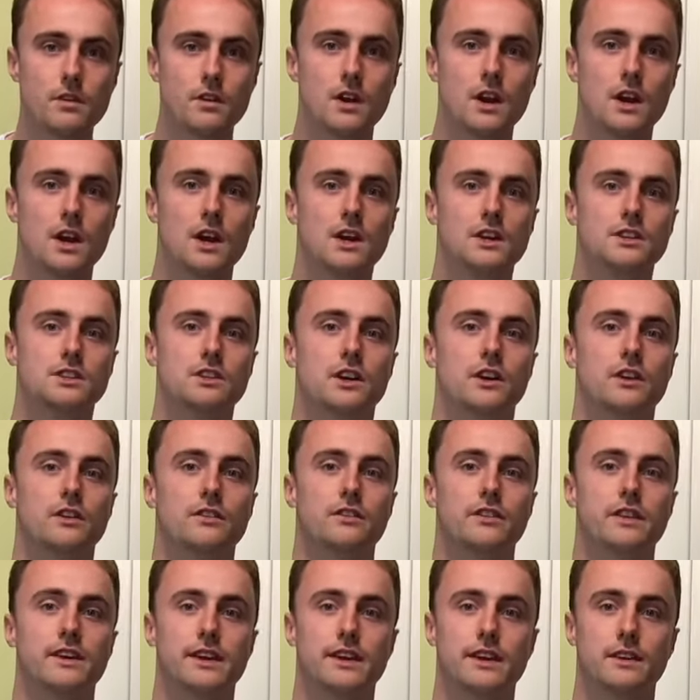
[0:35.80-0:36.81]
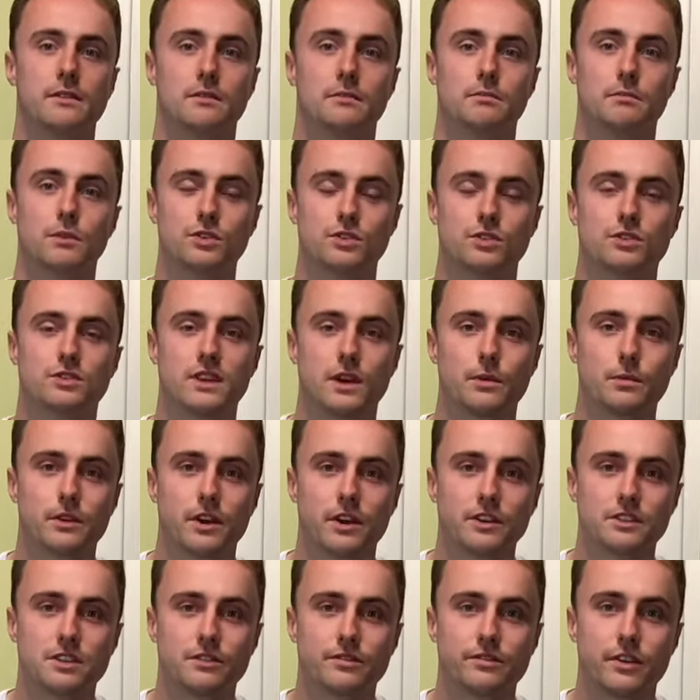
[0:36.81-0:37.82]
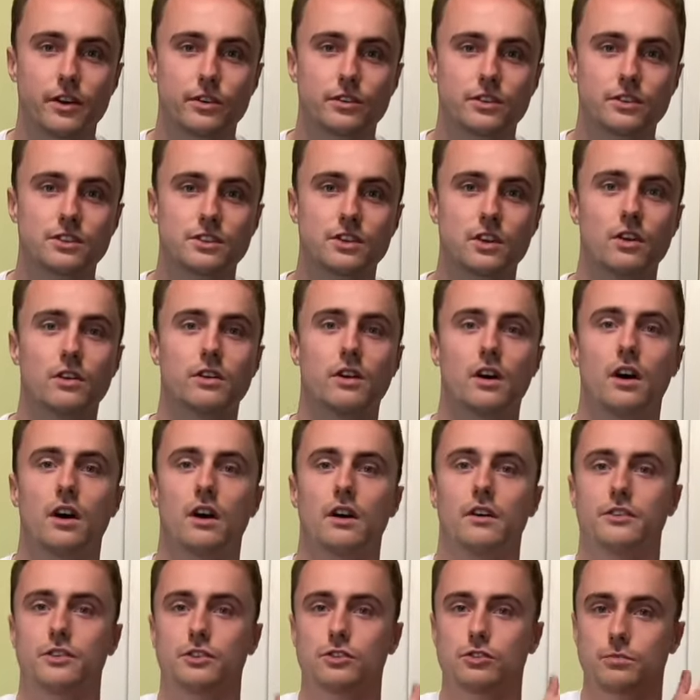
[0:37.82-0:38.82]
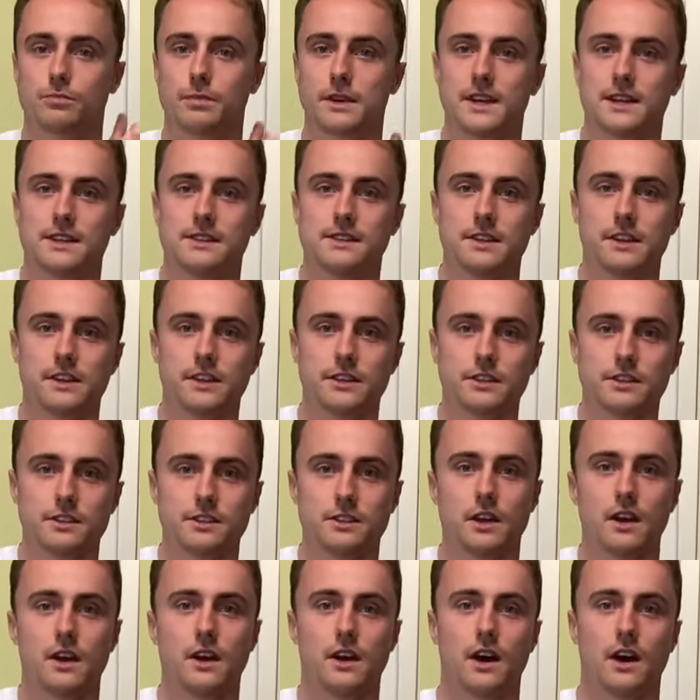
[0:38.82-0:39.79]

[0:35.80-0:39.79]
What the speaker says: So the muscles that we're going to focus on are the trapezius,